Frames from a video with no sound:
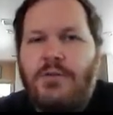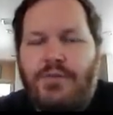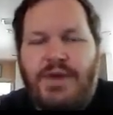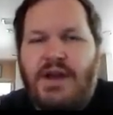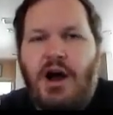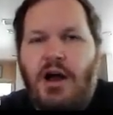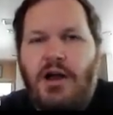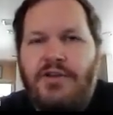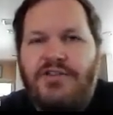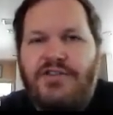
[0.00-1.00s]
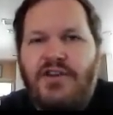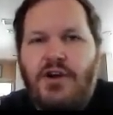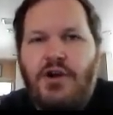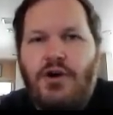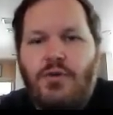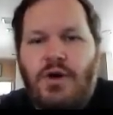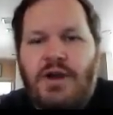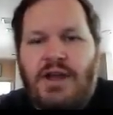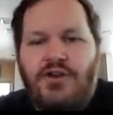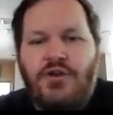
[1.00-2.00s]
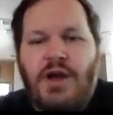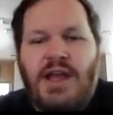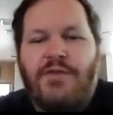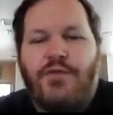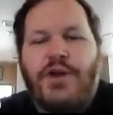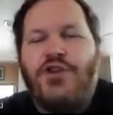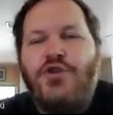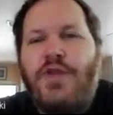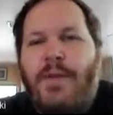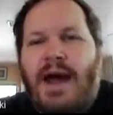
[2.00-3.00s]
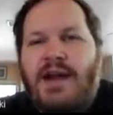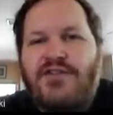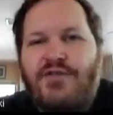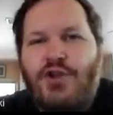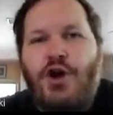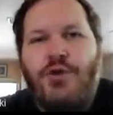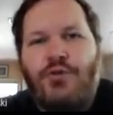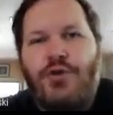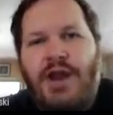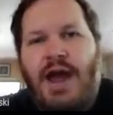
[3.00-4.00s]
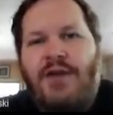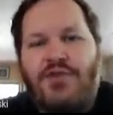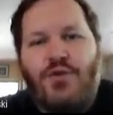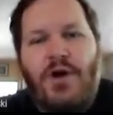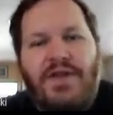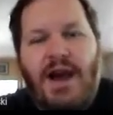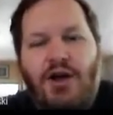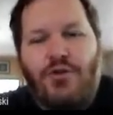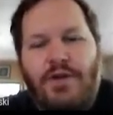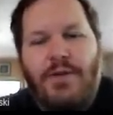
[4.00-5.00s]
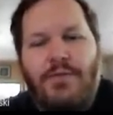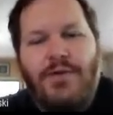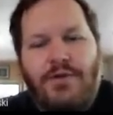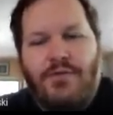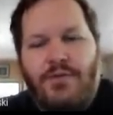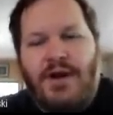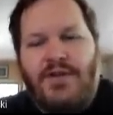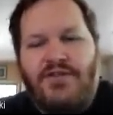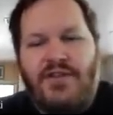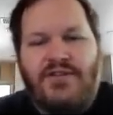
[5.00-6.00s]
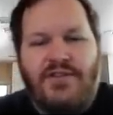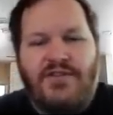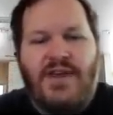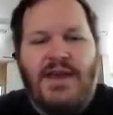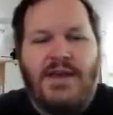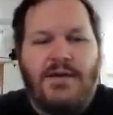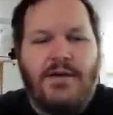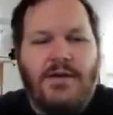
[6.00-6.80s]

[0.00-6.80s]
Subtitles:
because again, if we knew the max flow, we wouldn't have to run the algorithm, right? So this is the